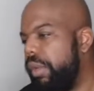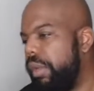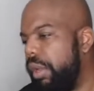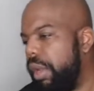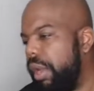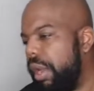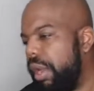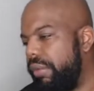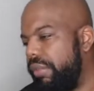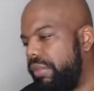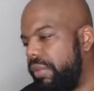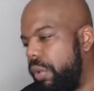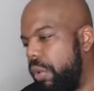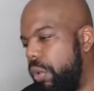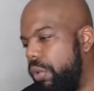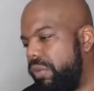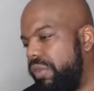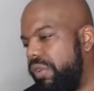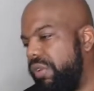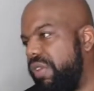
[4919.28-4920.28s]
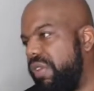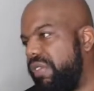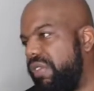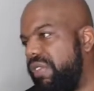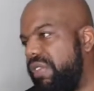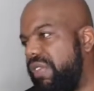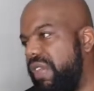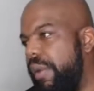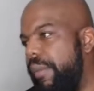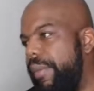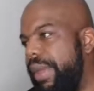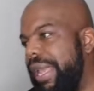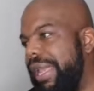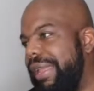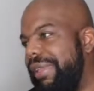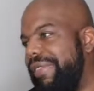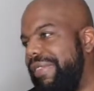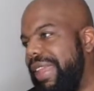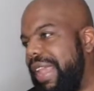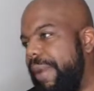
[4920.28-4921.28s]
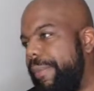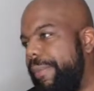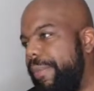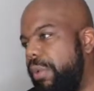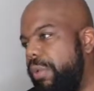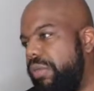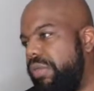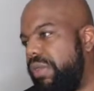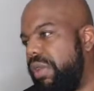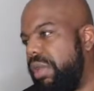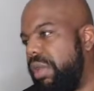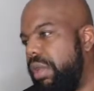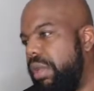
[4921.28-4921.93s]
All right, so those are just some examples